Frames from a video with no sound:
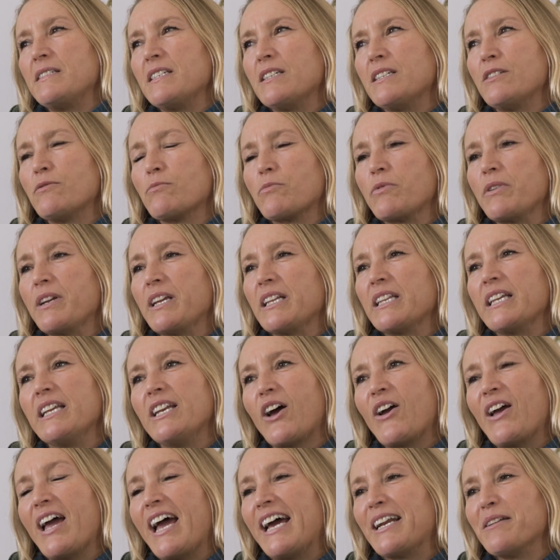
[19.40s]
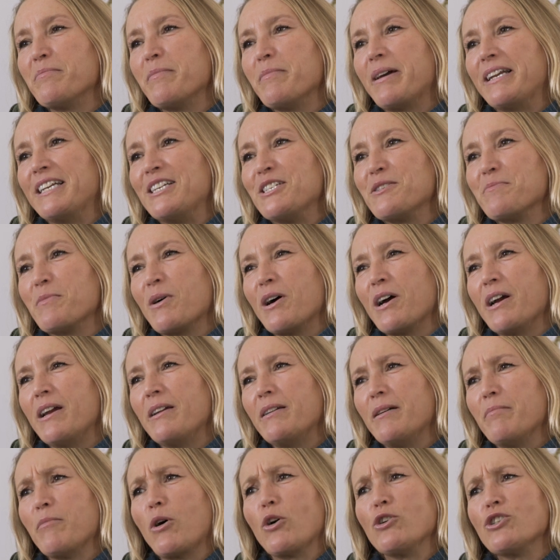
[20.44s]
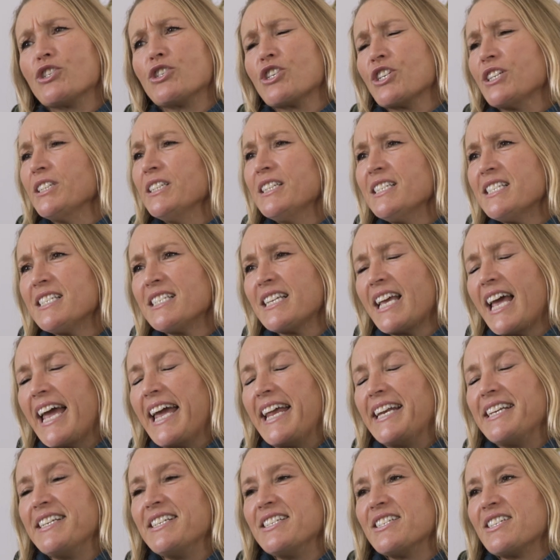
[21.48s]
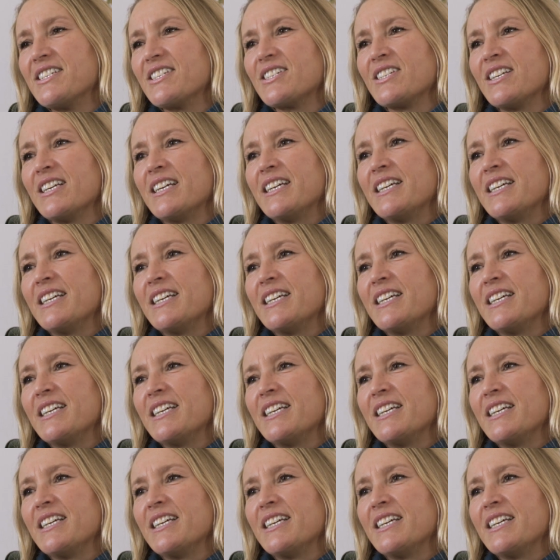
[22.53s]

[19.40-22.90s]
didn't really know how to manage my emotions. And